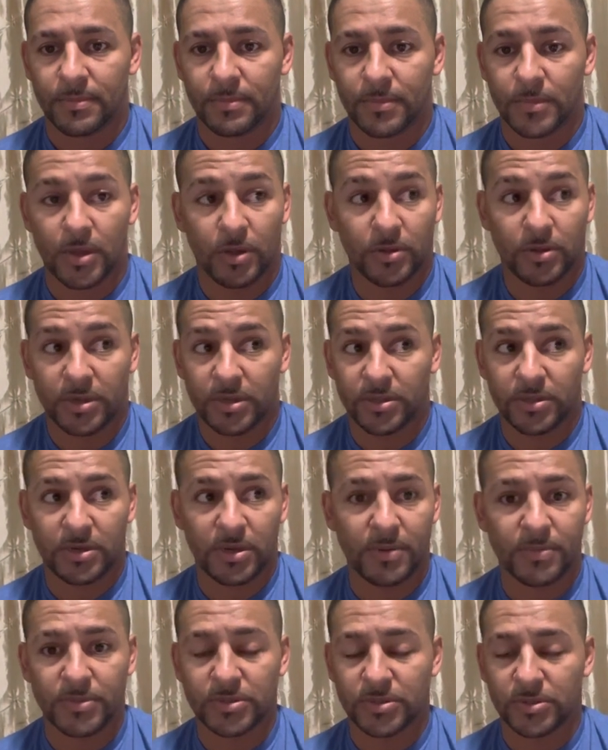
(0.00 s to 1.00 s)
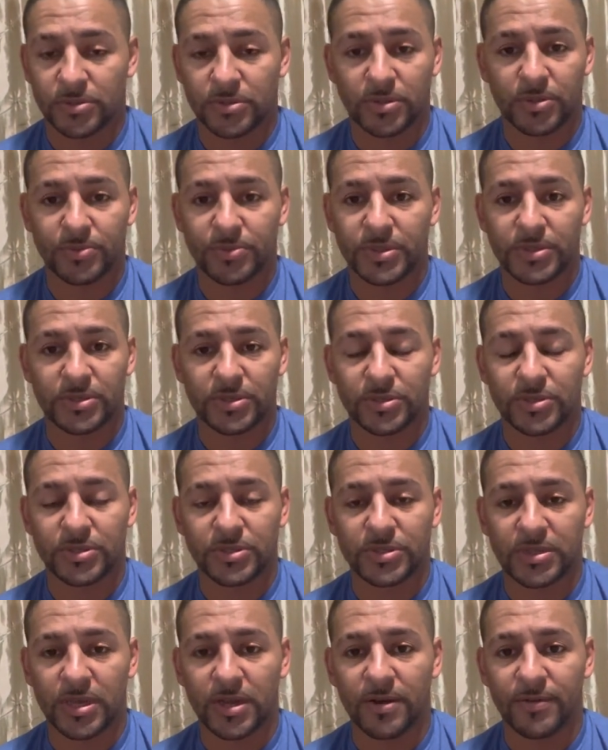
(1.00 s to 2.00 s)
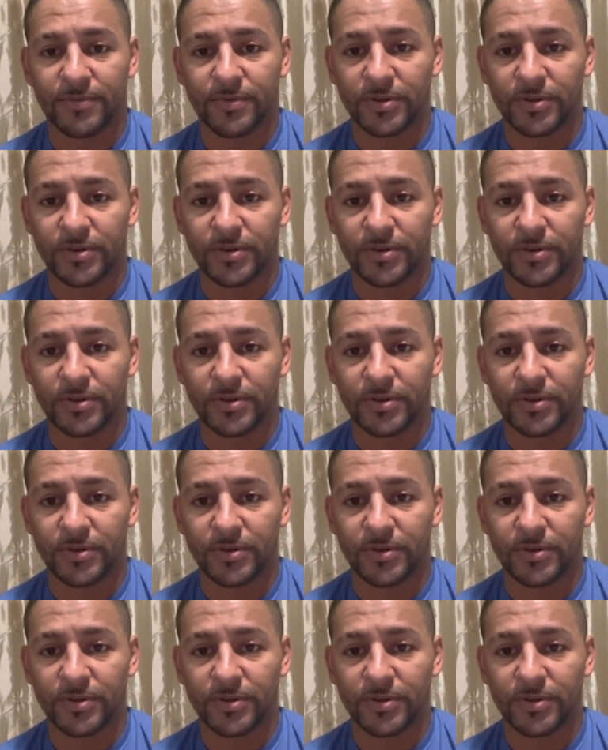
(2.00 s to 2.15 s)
Go look at the numbers. Go do the research yourself.